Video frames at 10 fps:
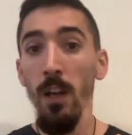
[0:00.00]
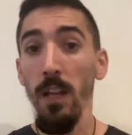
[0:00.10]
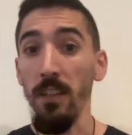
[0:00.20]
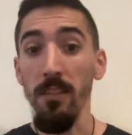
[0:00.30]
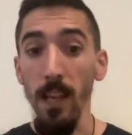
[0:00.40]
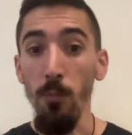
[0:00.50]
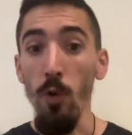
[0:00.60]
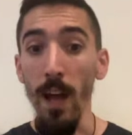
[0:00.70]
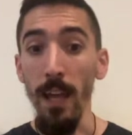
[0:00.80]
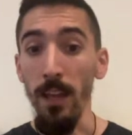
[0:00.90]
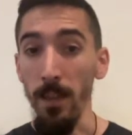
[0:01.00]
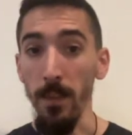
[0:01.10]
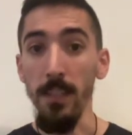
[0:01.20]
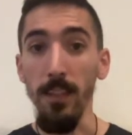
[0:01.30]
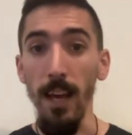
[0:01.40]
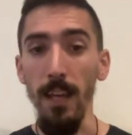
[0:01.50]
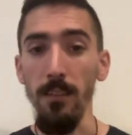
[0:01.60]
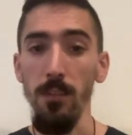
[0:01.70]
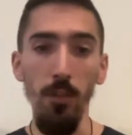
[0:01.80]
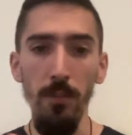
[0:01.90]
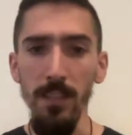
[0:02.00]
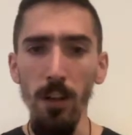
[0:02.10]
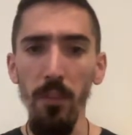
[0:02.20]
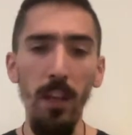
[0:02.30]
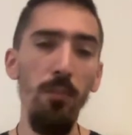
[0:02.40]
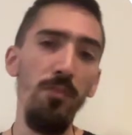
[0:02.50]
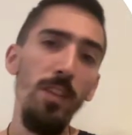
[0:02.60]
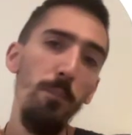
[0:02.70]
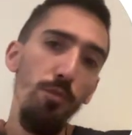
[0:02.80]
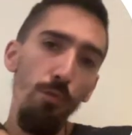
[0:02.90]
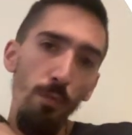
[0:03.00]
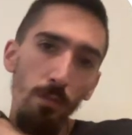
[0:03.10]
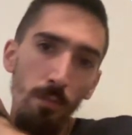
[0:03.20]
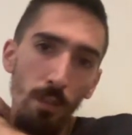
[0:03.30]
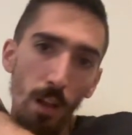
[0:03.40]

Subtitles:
in the same way in this case. So there is nothing conceptual,